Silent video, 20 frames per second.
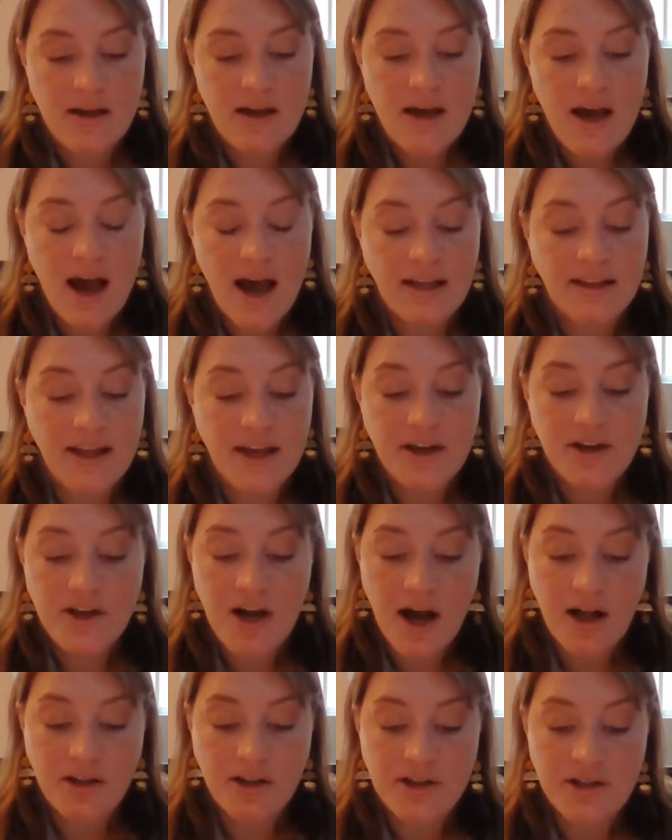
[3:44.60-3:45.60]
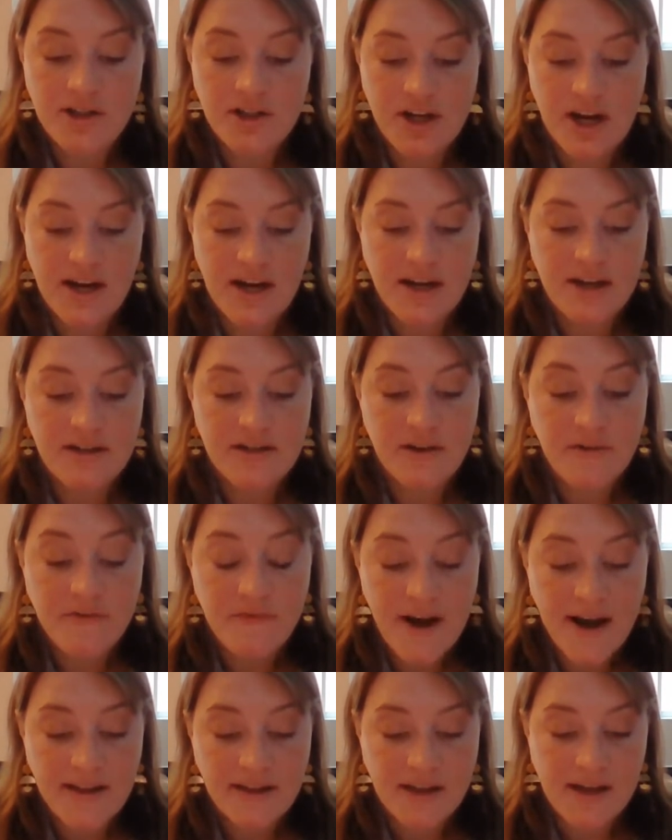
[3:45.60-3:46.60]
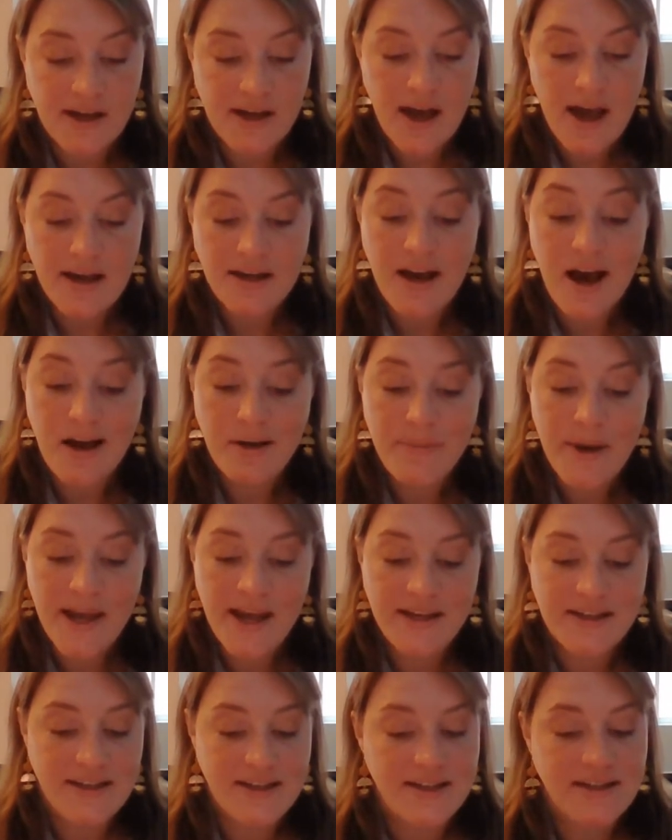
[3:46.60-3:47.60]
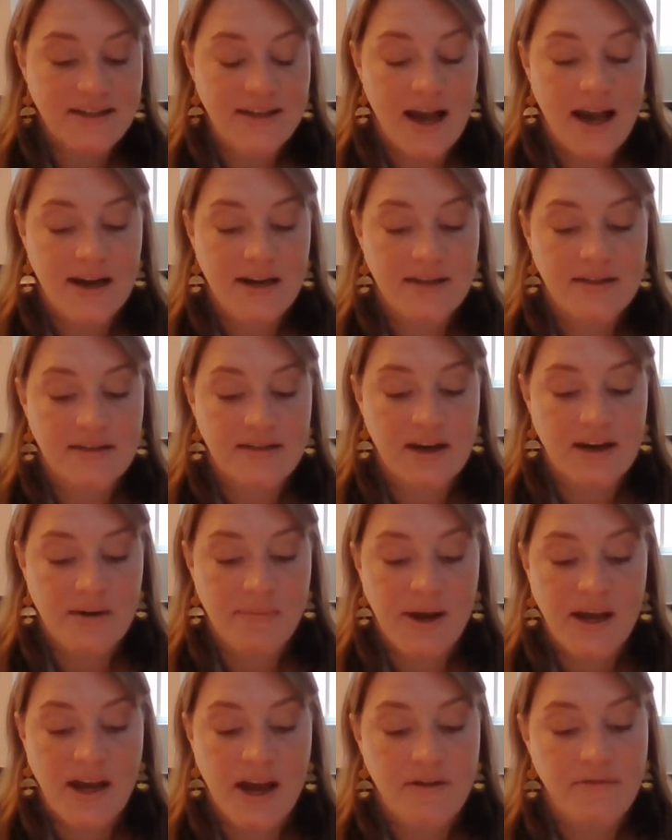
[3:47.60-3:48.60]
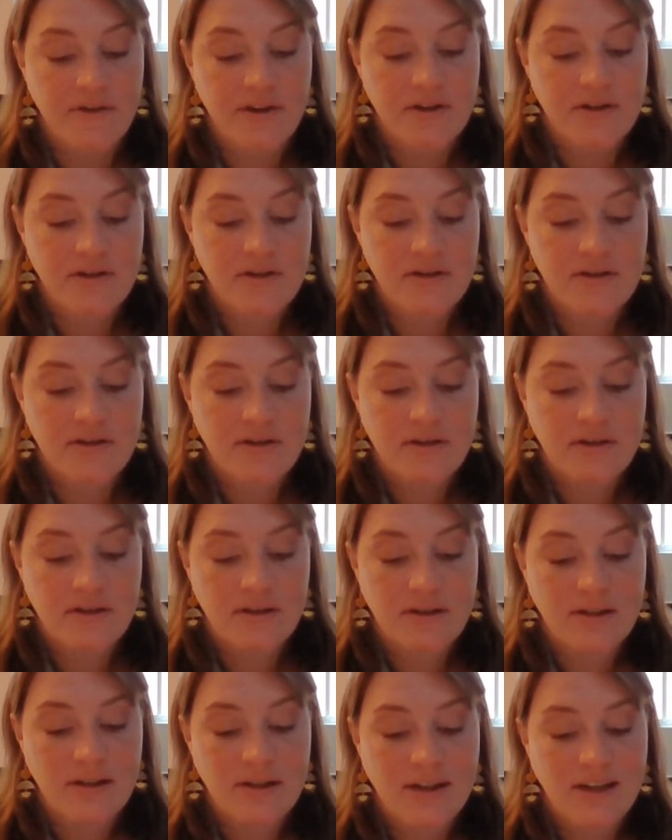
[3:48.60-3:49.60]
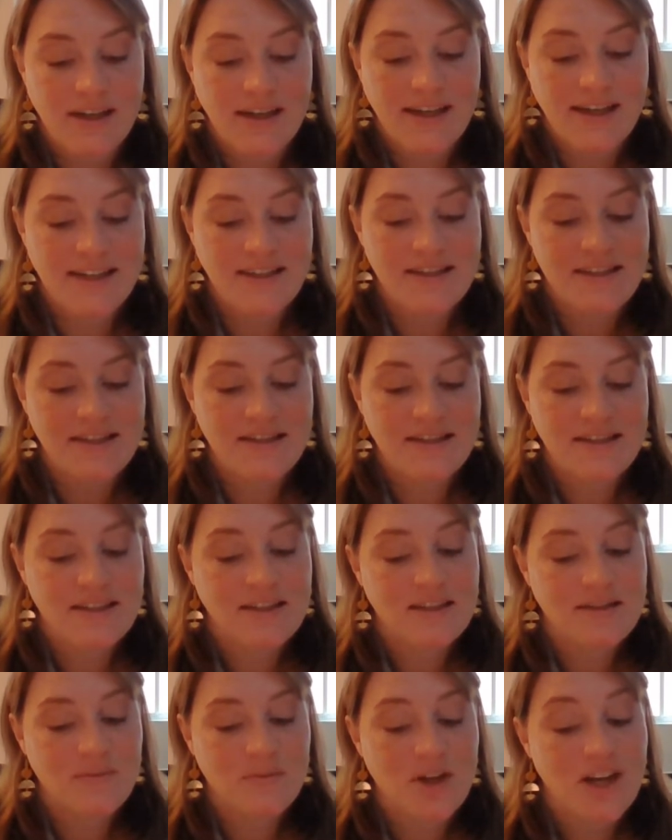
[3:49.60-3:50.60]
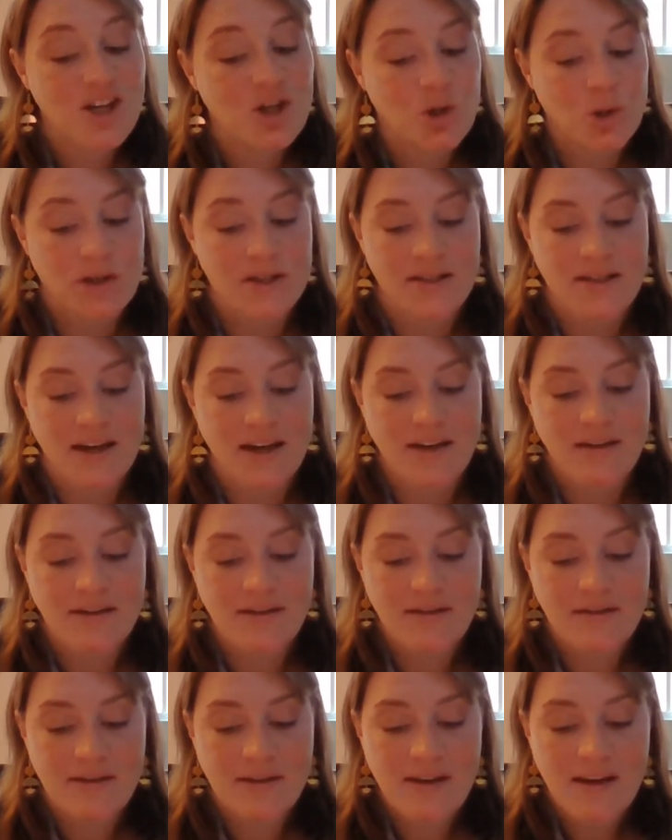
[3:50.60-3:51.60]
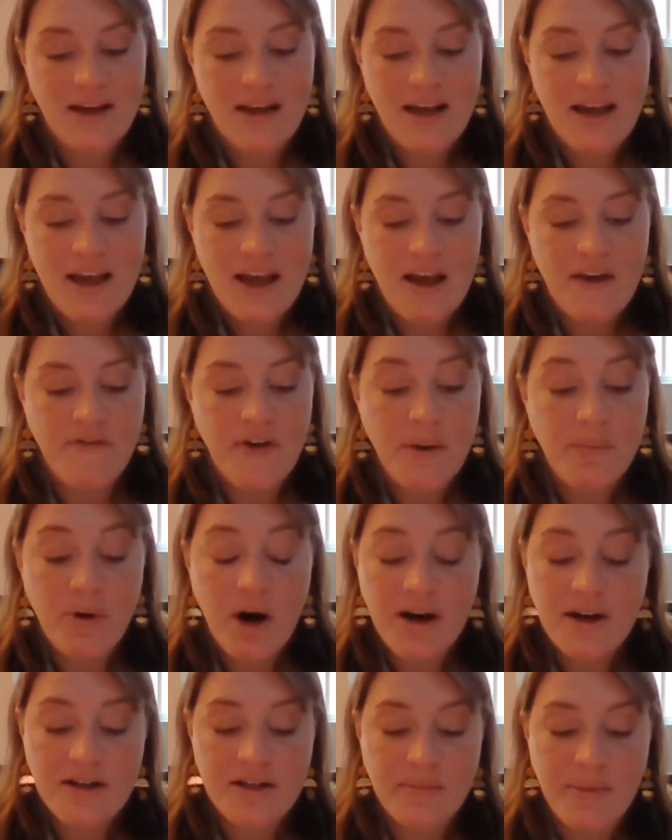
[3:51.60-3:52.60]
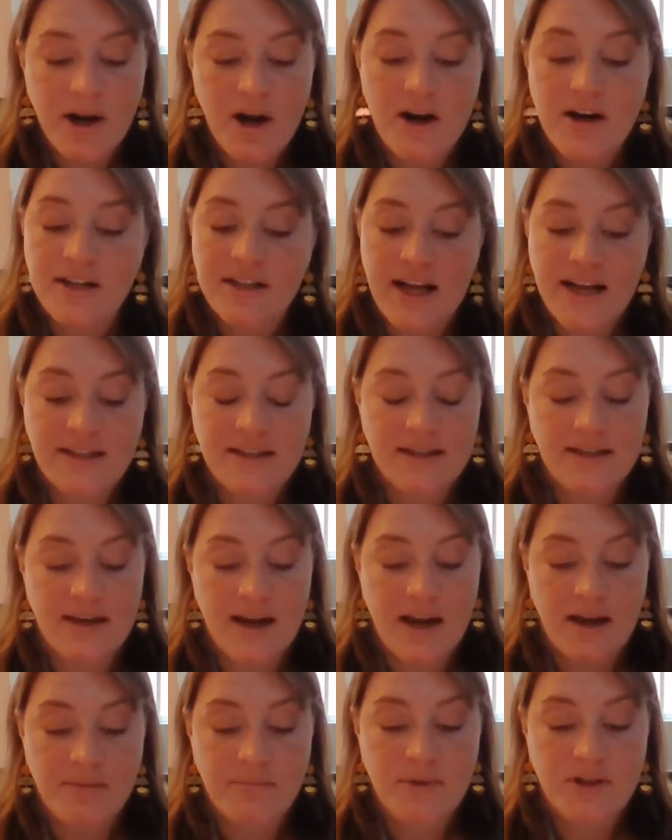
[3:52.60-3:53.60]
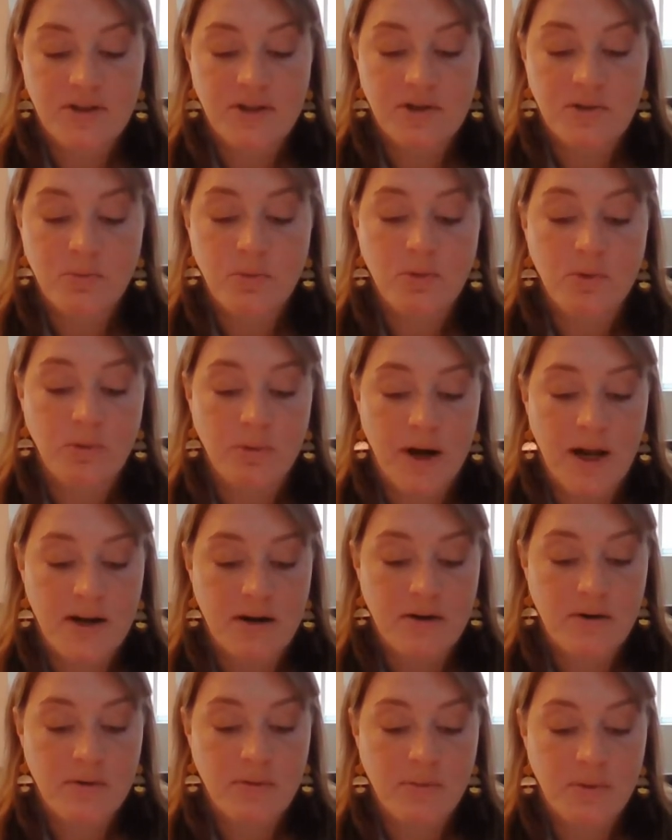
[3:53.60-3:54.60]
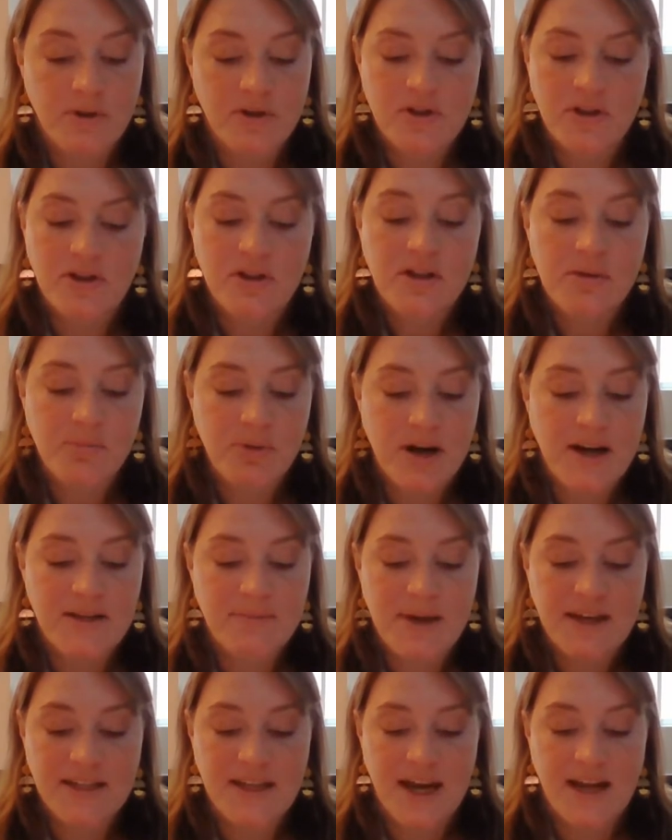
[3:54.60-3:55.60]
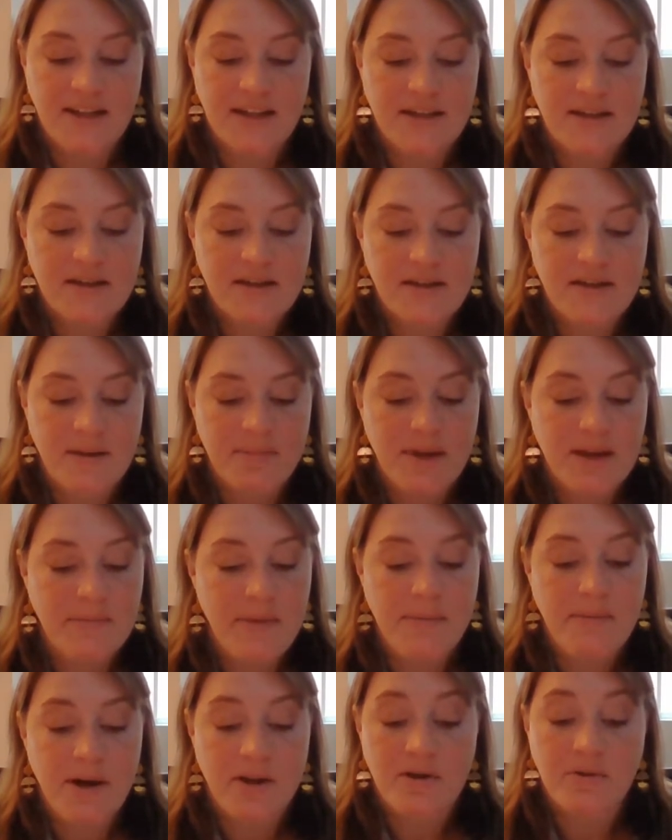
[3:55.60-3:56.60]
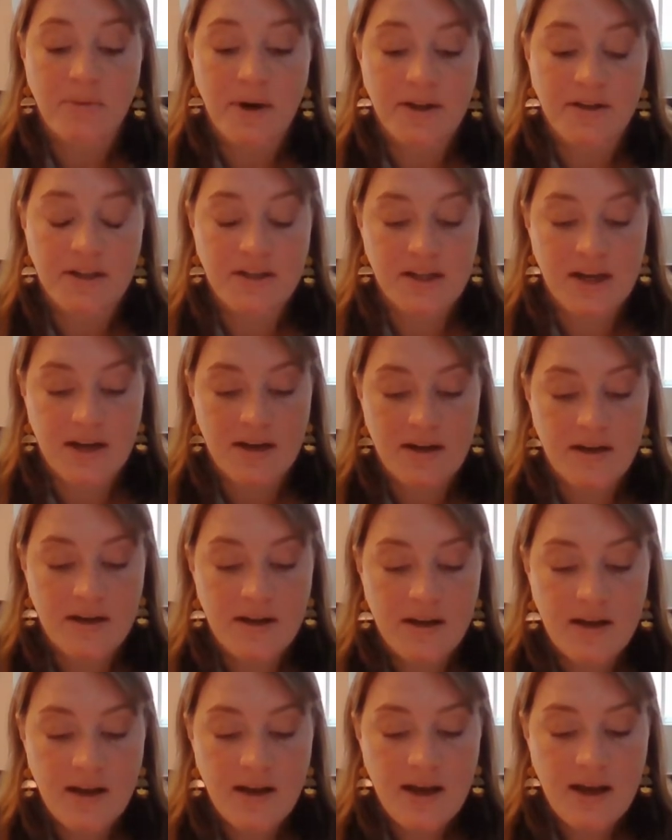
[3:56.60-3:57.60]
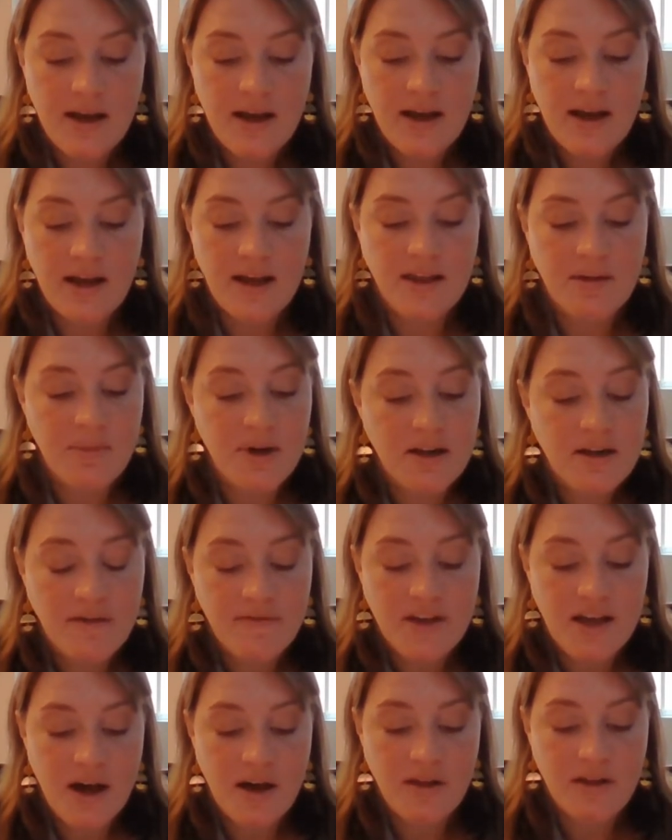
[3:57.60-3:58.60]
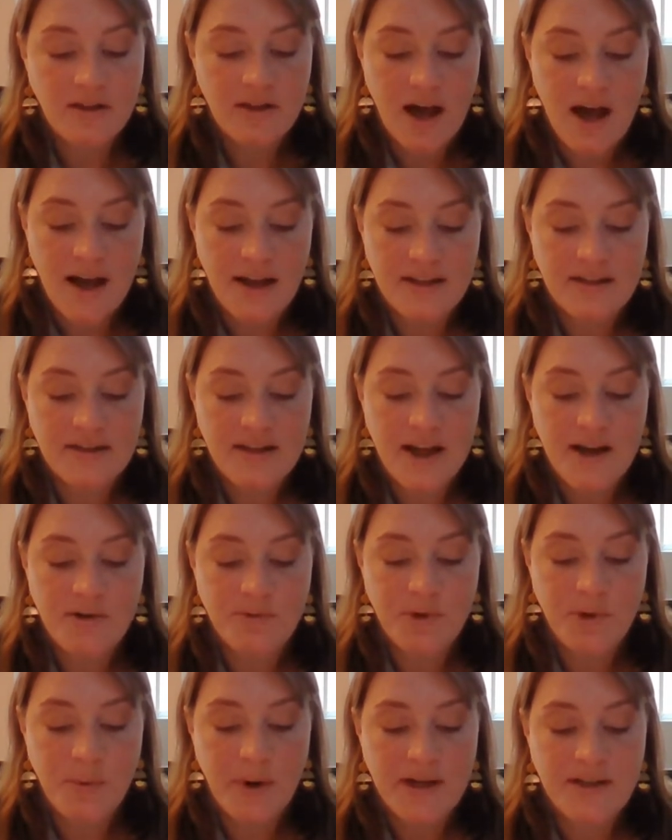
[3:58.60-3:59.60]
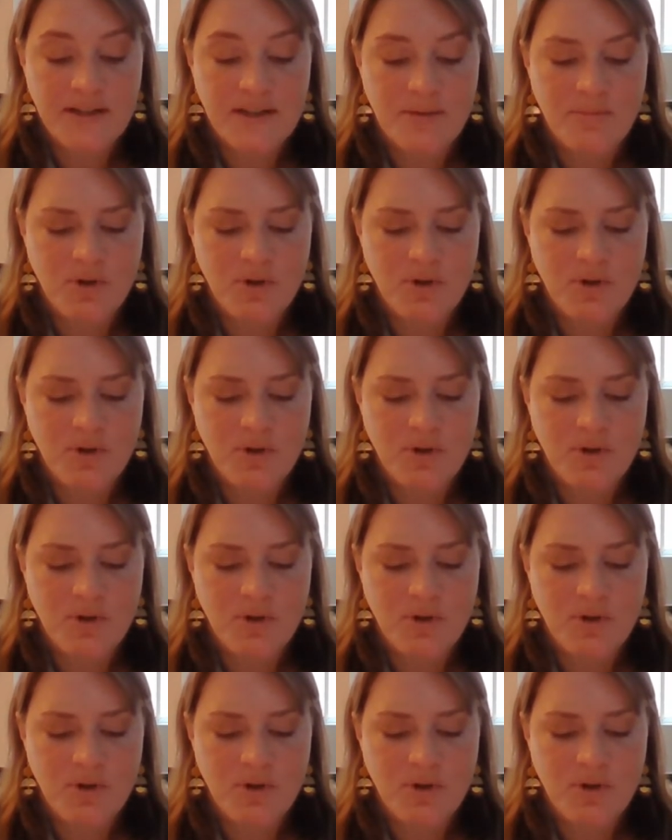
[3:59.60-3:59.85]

I layer color and shading until finally I cock my head to the side and study my efforts. It's interesting. If I brought it to my art class today, Mrs. Ruderin would certainly praise my talent, something my mother rarely did. In the middle of the other lines, the entryway seems